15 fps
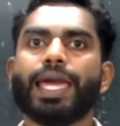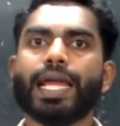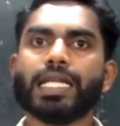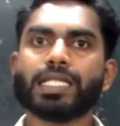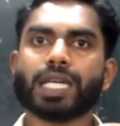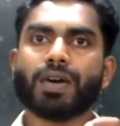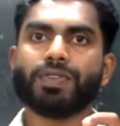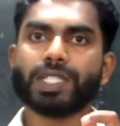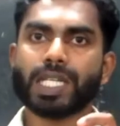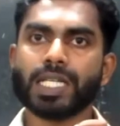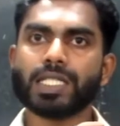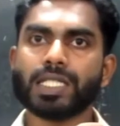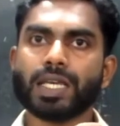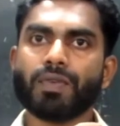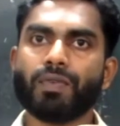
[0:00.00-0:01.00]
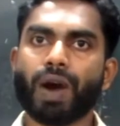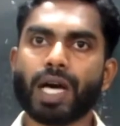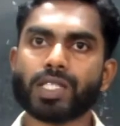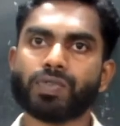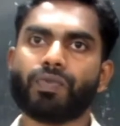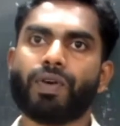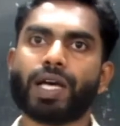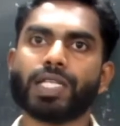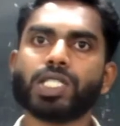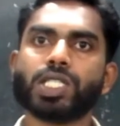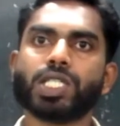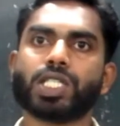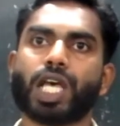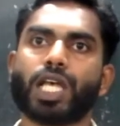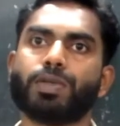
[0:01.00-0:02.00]
insufficiency was
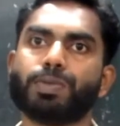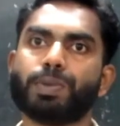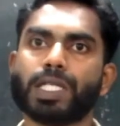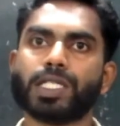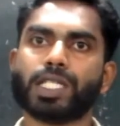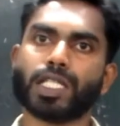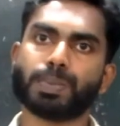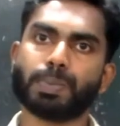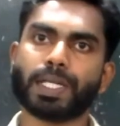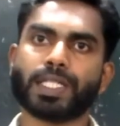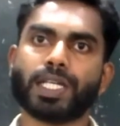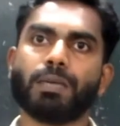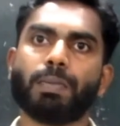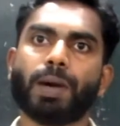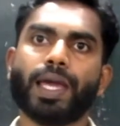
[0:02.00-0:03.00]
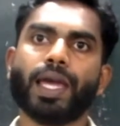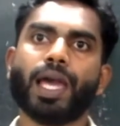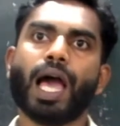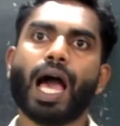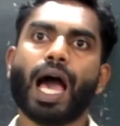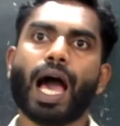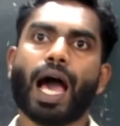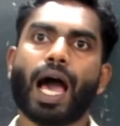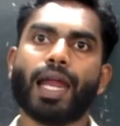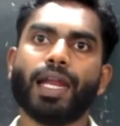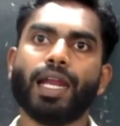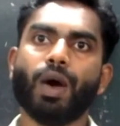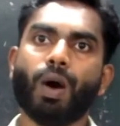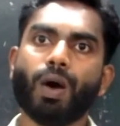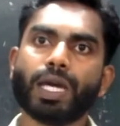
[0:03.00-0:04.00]
first suspected by
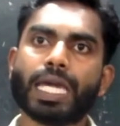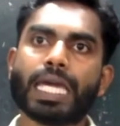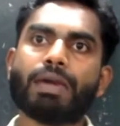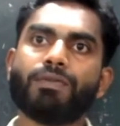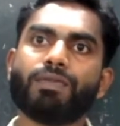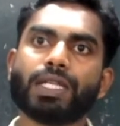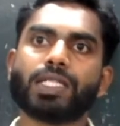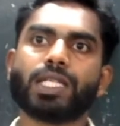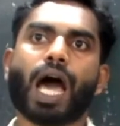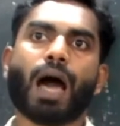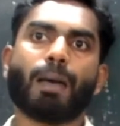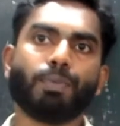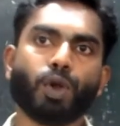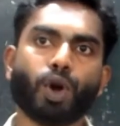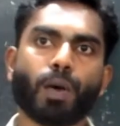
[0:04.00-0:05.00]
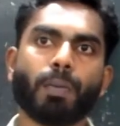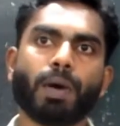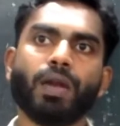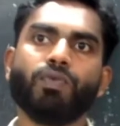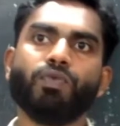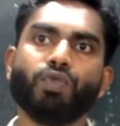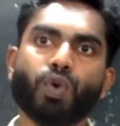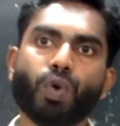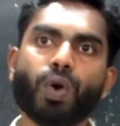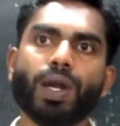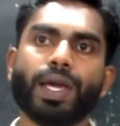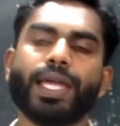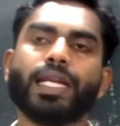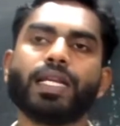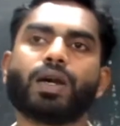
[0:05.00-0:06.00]
analogy with abnormal wool
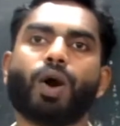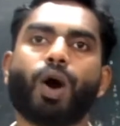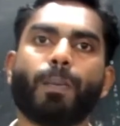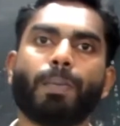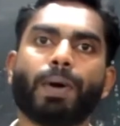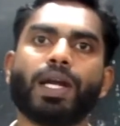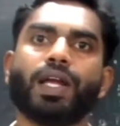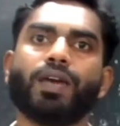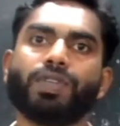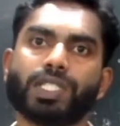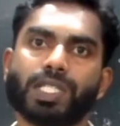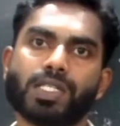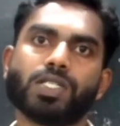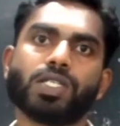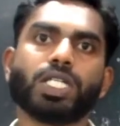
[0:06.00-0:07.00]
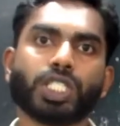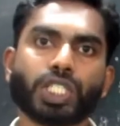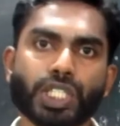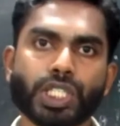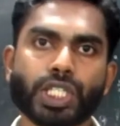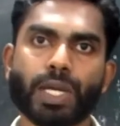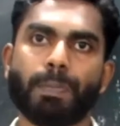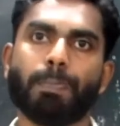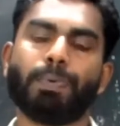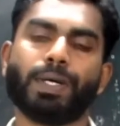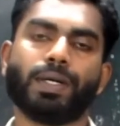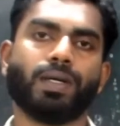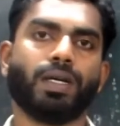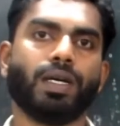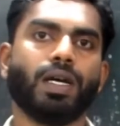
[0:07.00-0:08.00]
in copper deficient
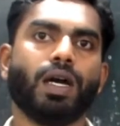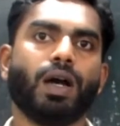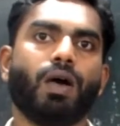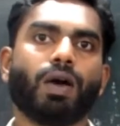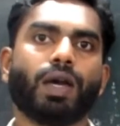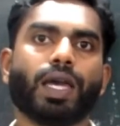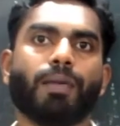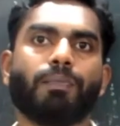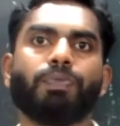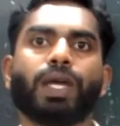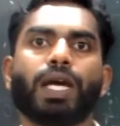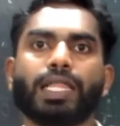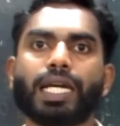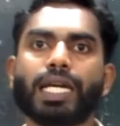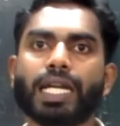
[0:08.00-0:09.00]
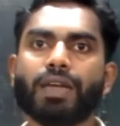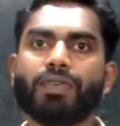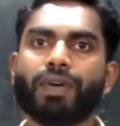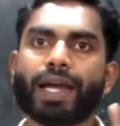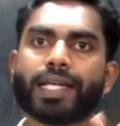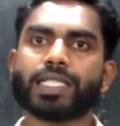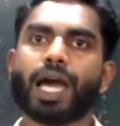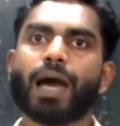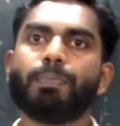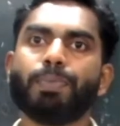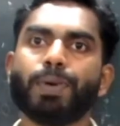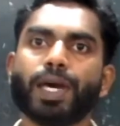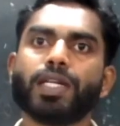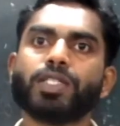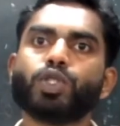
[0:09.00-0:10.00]
sheep. Okay, the defect
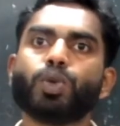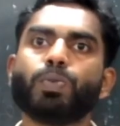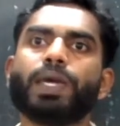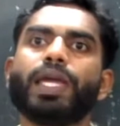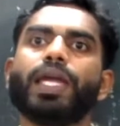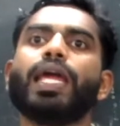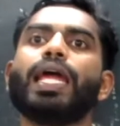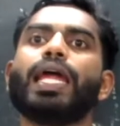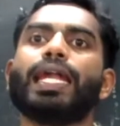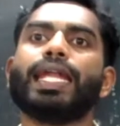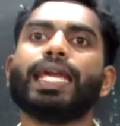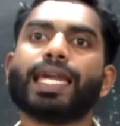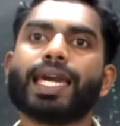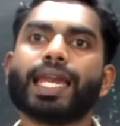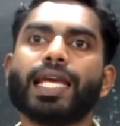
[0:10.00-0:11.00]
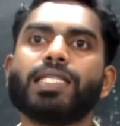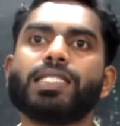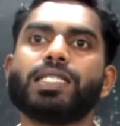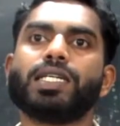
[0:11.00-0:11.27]
appeared to be decreased